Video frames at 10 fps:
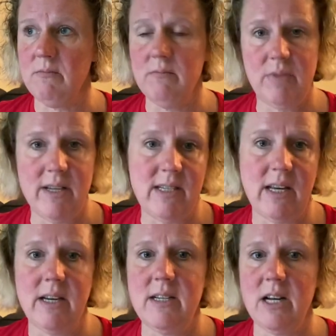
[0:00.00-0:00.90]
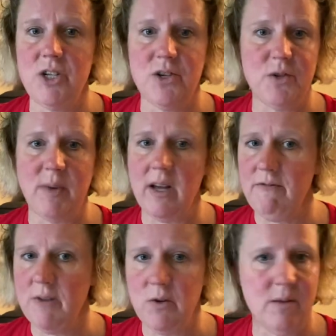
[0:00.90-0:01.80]
please get in touch. Here's my
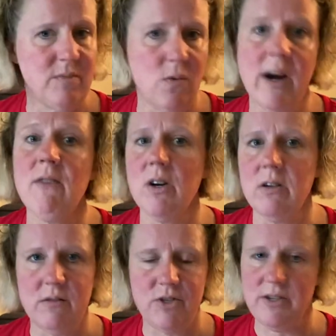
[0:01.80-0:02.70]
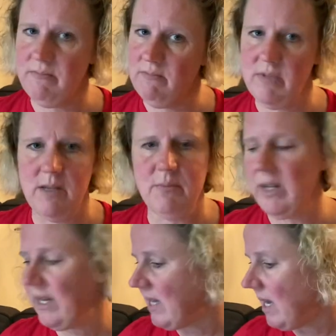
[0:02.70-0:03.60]
phone number, whatever. Just simple
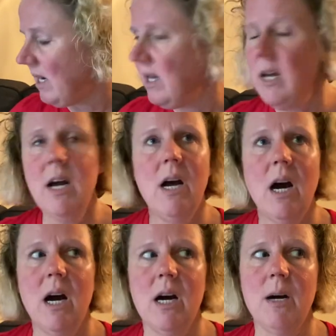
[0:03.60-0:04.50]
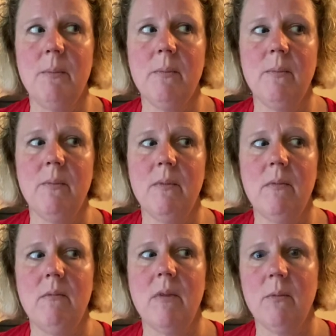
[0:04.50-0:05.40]
like that. And
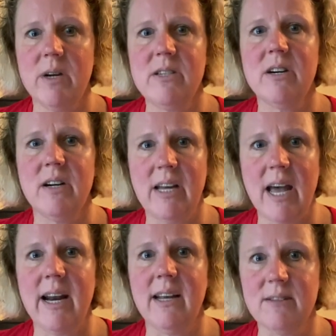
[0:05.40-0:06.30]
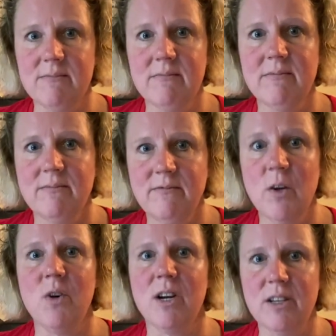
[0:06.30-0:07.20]
we started getting
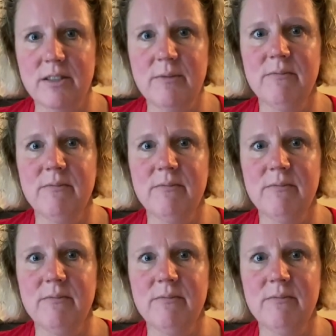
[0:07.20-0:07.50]
phone calls.